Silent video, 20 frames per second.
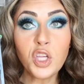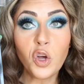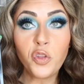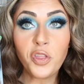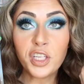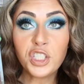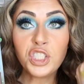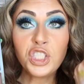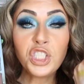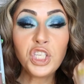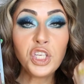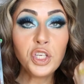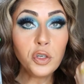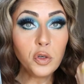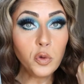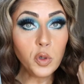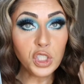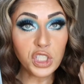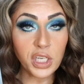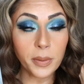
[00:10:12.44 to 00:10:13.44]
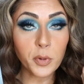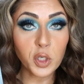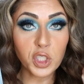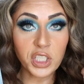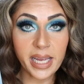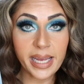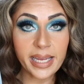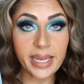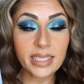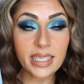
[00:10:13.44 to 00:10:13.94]
So the two shimmer
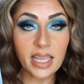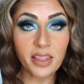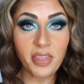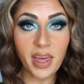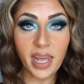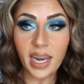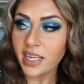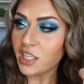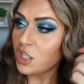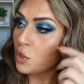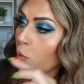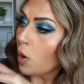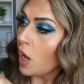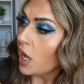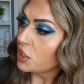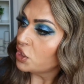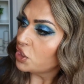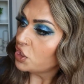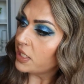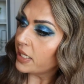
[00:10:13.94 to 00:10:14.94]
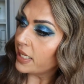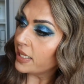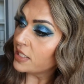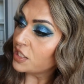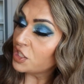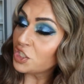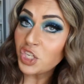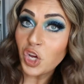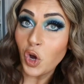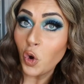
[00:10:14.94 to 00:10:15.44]
shades that I swatched
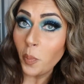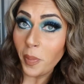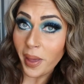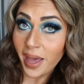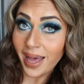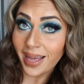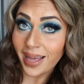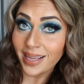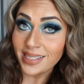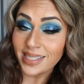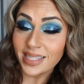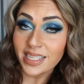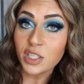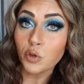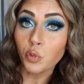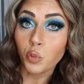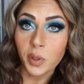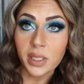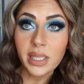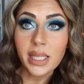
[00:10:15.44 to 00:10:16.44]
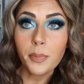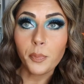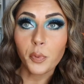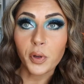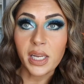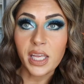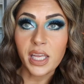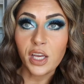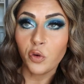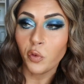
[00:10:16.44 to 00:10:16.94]
is Topaz, this really
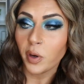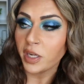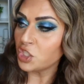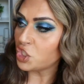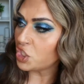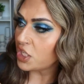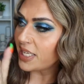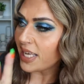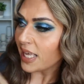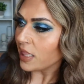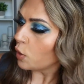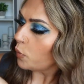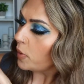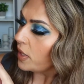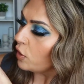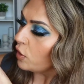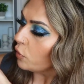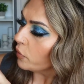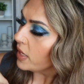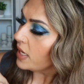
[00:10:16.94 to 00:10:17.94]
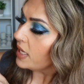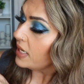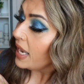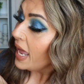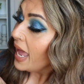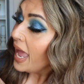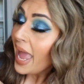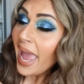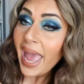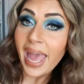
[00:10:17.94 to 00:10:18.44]
pretty grungy yellowy
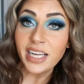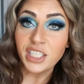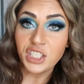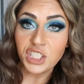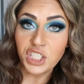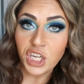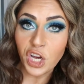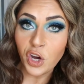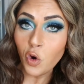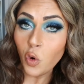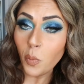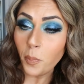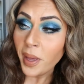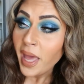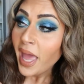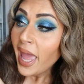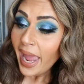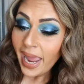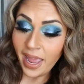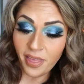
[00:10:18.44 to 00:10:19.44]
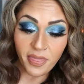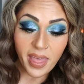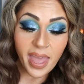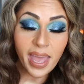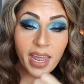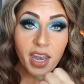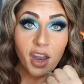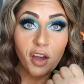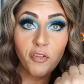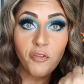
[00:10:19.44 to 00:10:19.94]
green, and Taupe, and
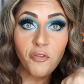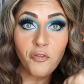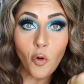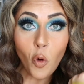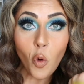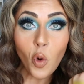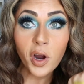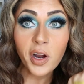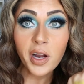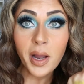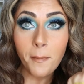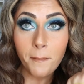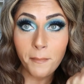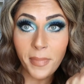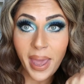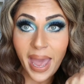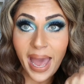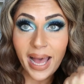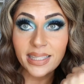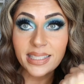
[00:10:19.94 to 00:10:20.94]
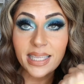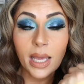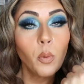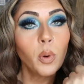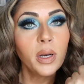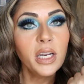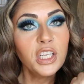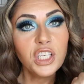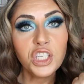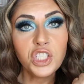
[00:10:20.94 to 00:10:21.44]
then four mattes. I
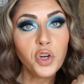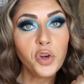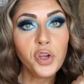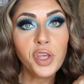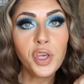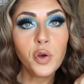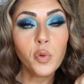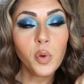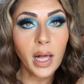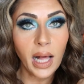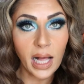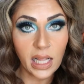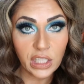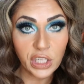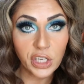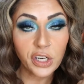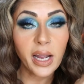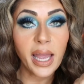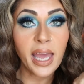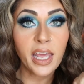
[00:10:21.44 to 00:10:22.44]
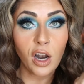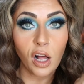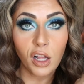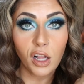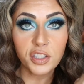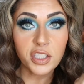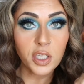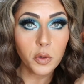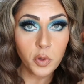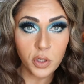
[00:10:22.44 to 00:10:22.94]
wanted to show you color and
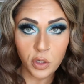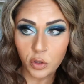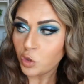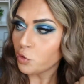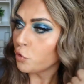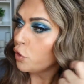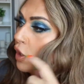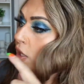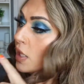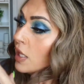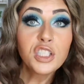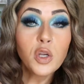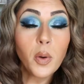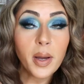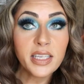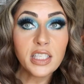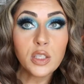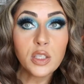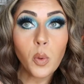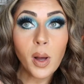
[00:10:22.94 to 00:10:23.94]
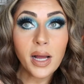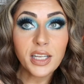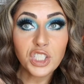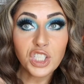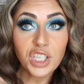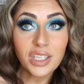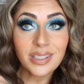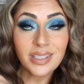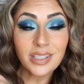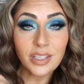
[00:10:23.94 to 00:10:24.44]
also neutral. So I
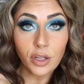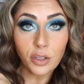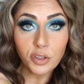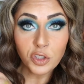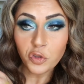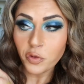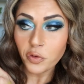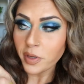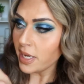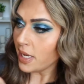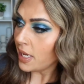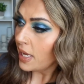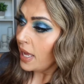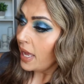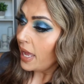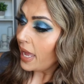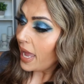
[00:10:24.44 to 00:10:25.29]
swatched Sultry,